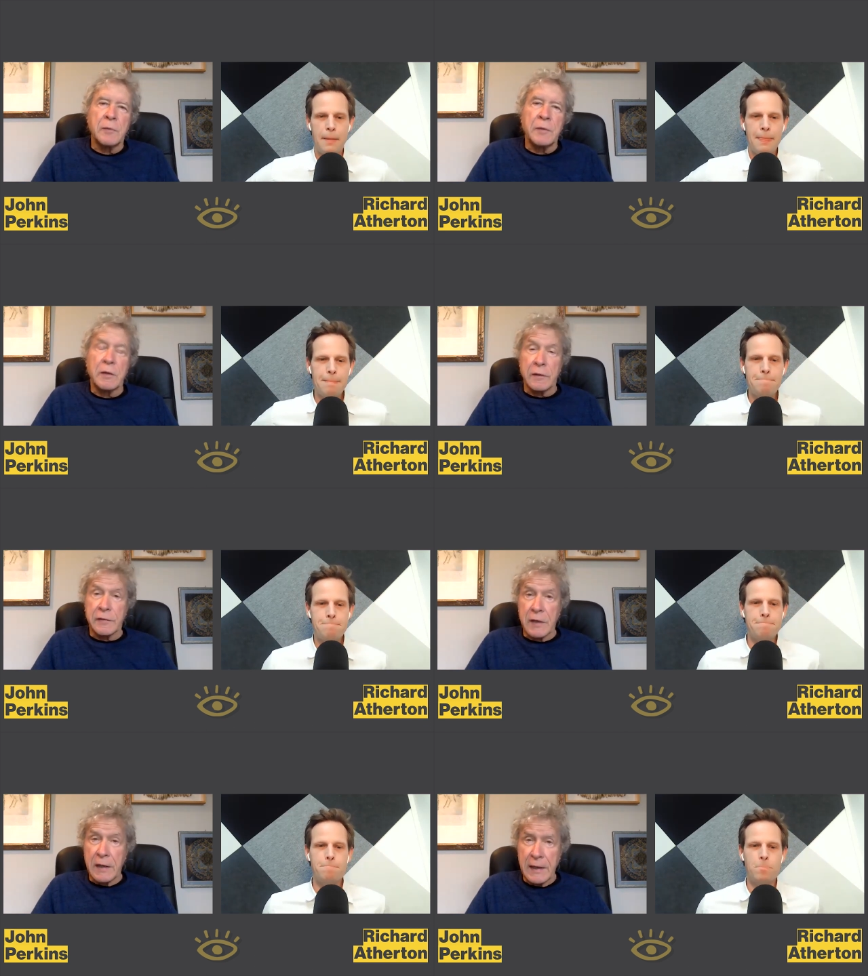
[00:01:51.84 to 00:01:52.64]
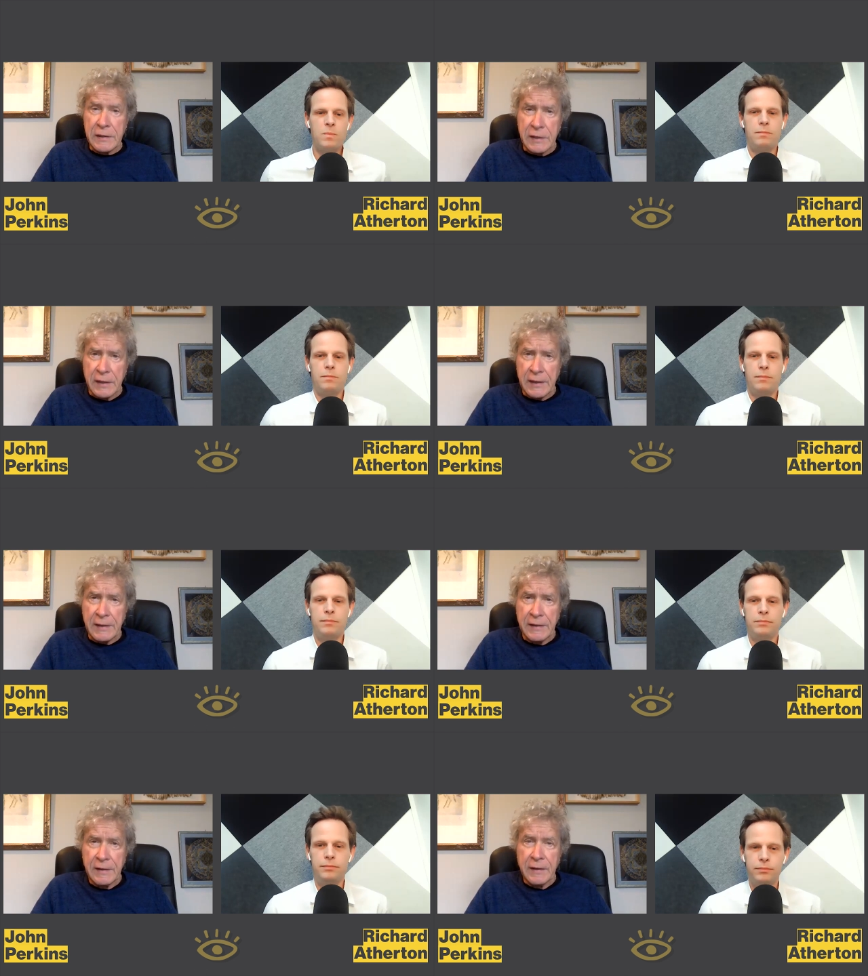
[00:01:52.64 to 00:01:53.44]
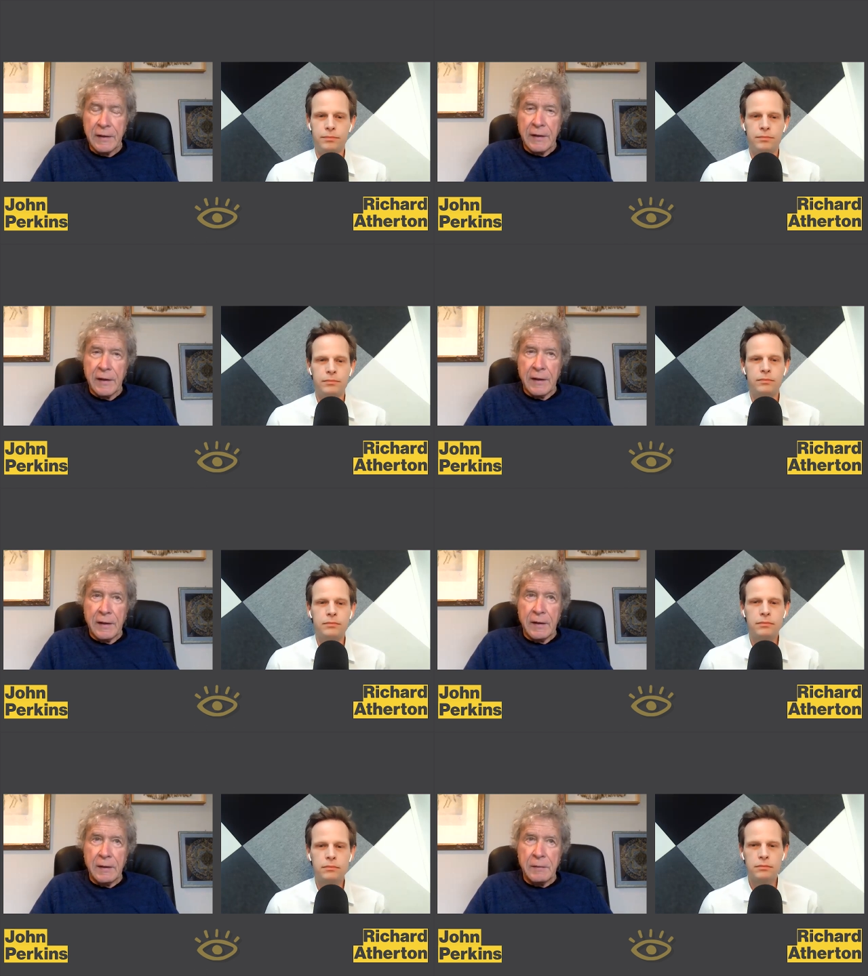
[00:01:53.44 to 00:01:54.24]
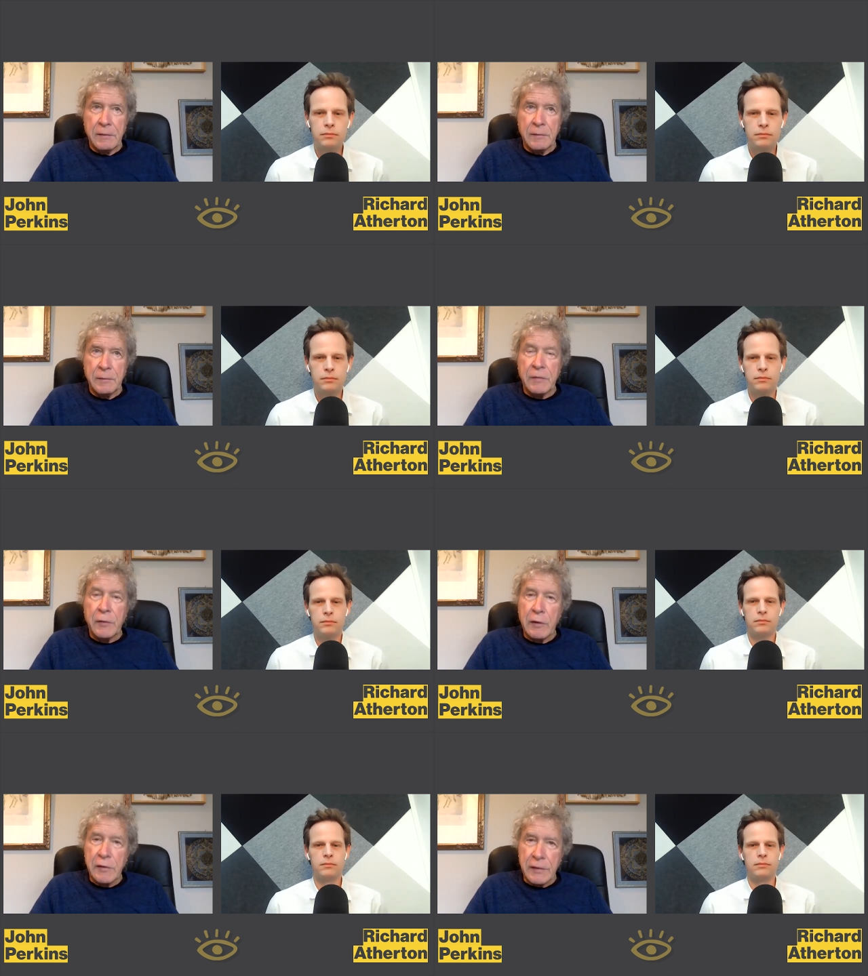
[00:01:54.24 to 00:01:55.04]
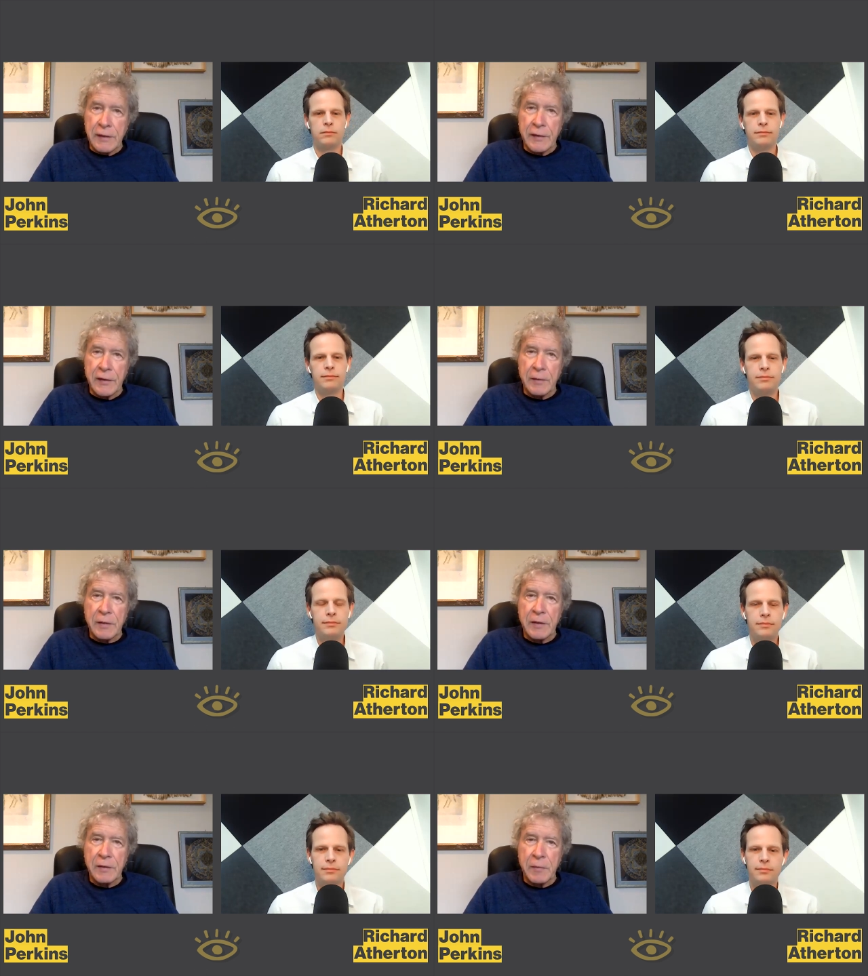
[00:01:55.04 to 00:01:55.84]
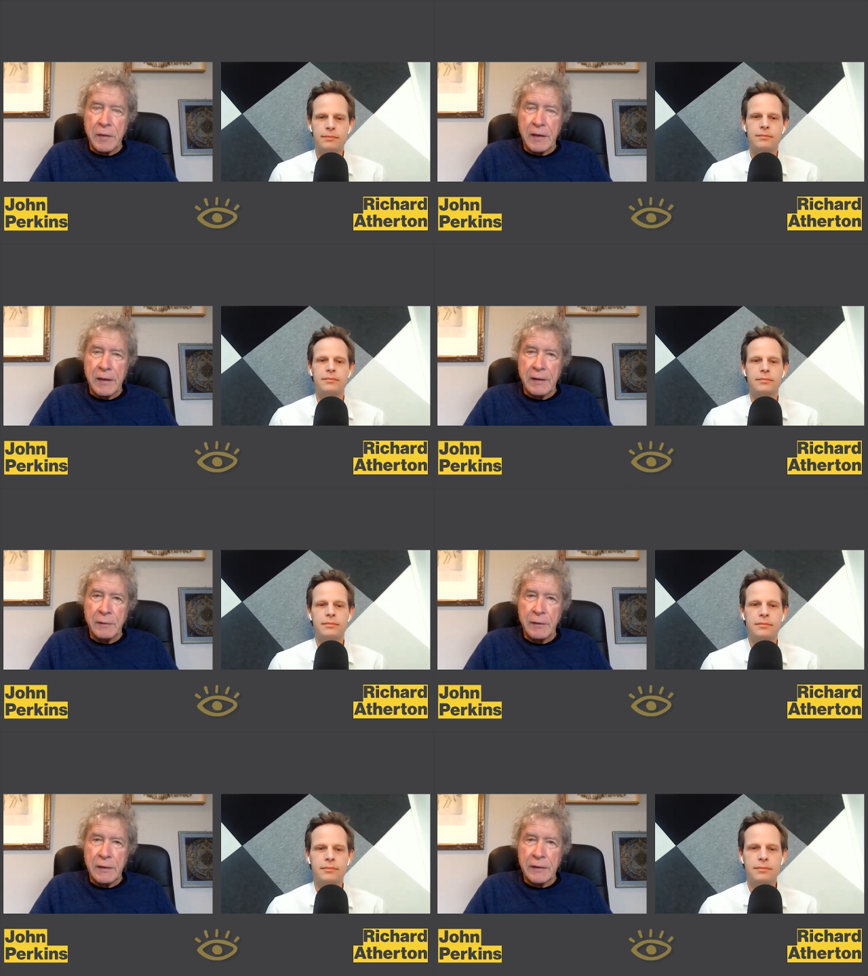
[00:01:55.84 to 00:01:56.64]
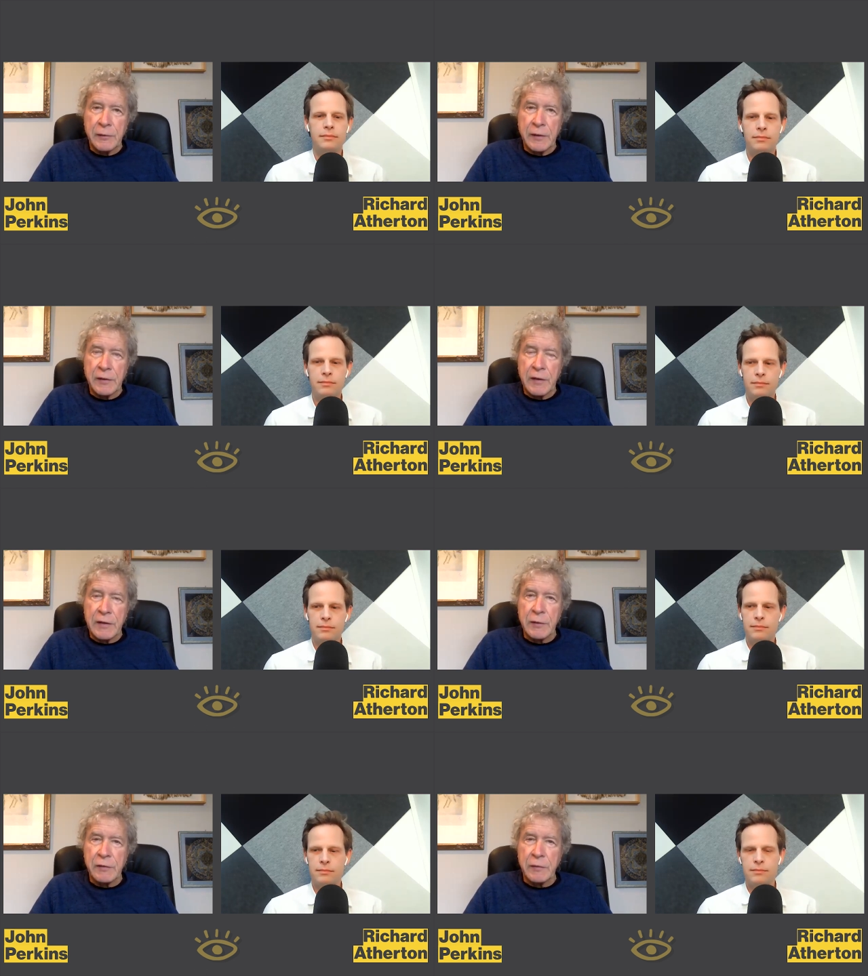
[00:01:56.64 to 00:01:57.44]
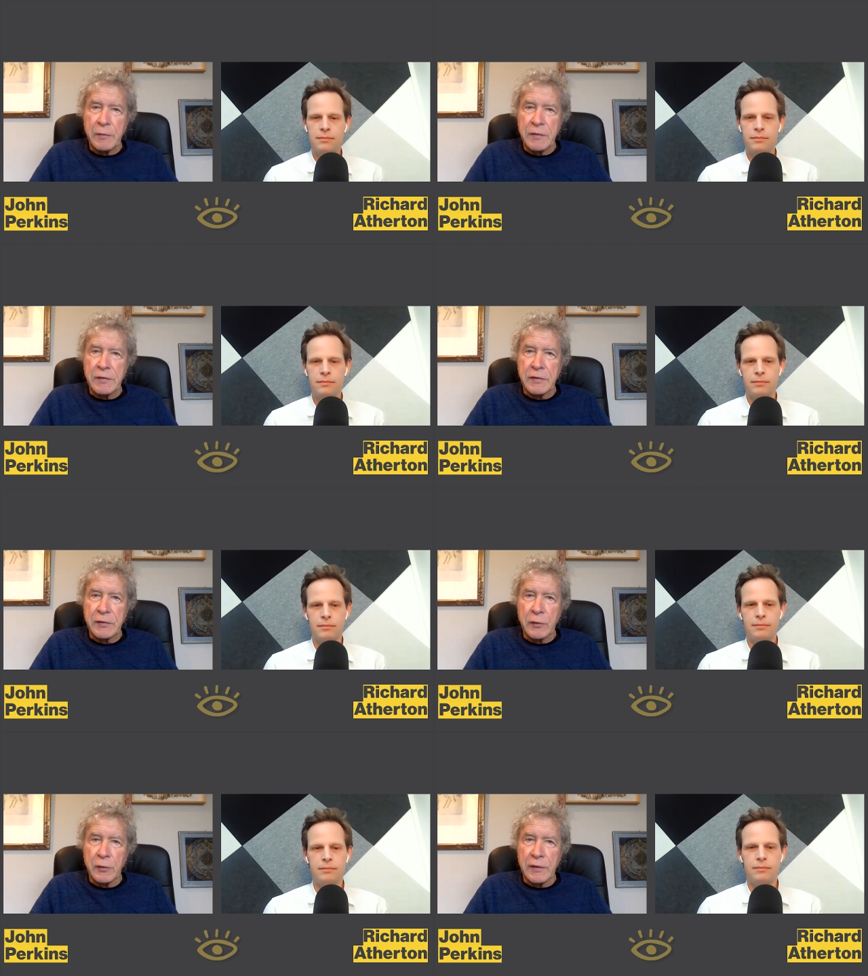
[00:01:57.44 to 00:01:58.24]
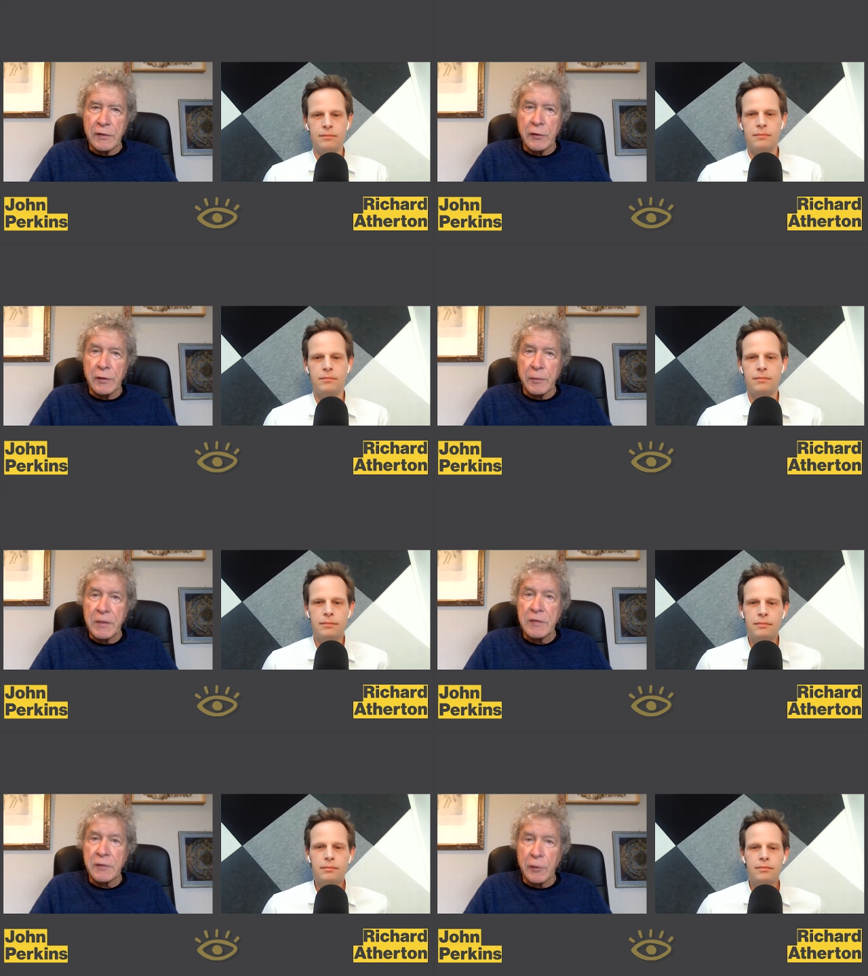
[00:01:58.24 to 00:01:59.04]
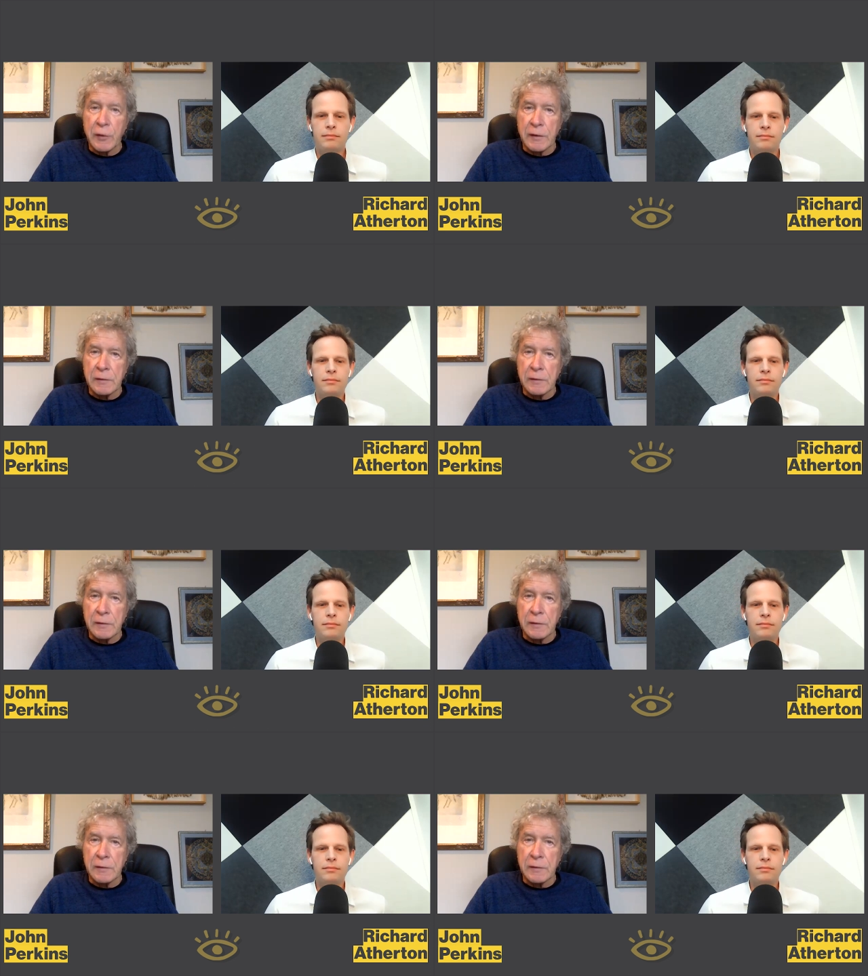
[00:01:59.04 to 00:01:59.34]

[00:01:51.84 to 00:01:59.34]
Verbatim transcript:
Speaker 1: be good to start actually. Uh, before I was an economic hitman, I, I when I graduated from business school, I joined the Peace Corps,